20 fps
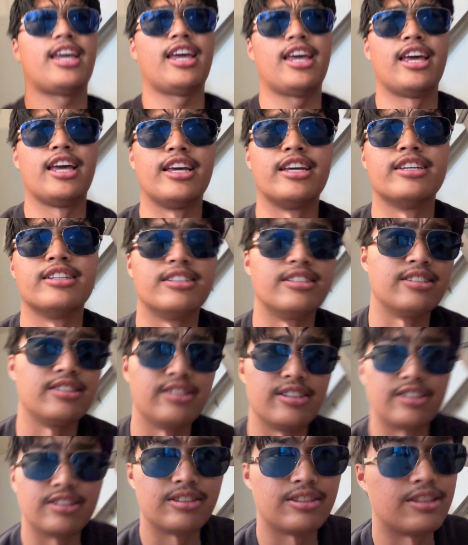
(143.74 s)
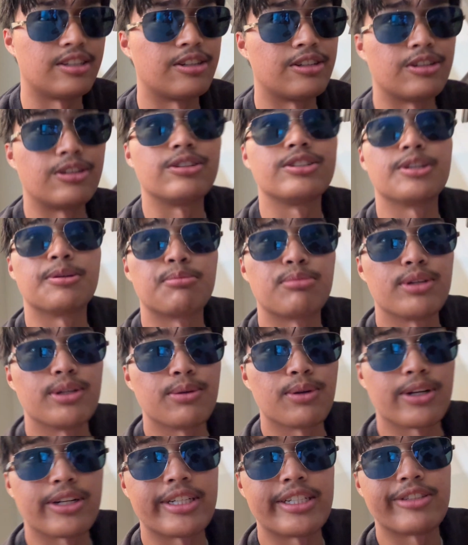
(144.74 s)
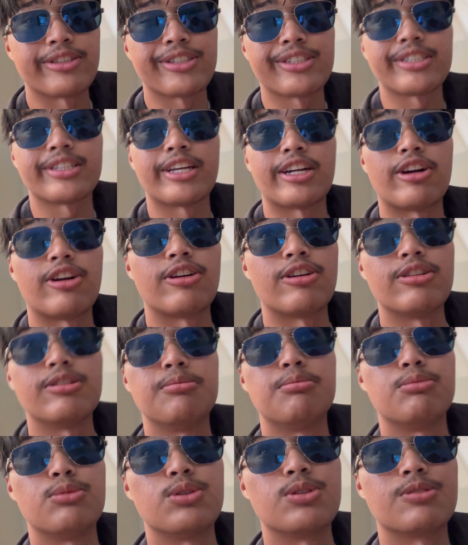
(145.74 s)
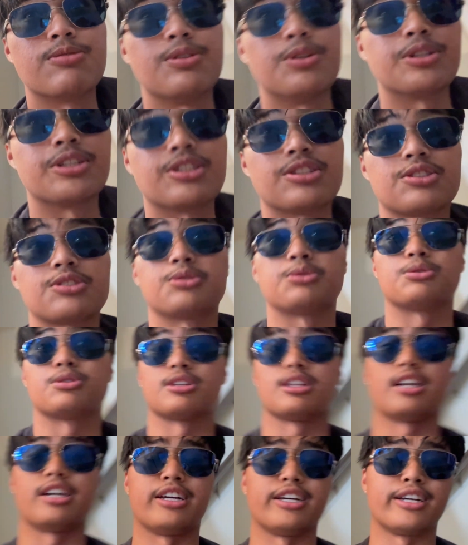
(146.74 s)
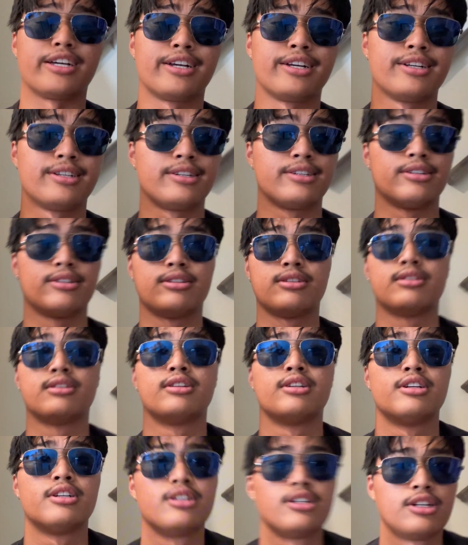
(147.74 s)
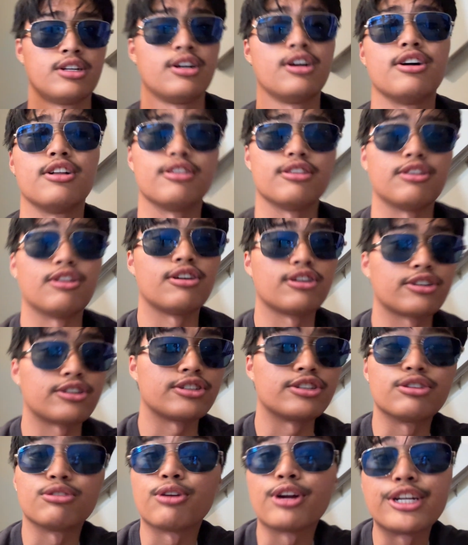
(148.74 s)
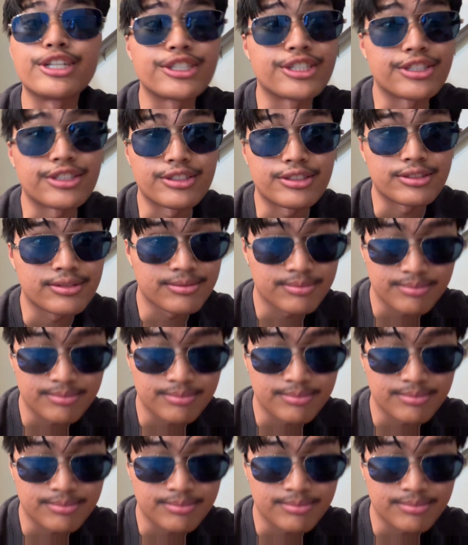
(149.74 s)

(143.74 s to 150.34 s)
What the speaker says: And there are some pre-workouts that are more focused toward like longer duration.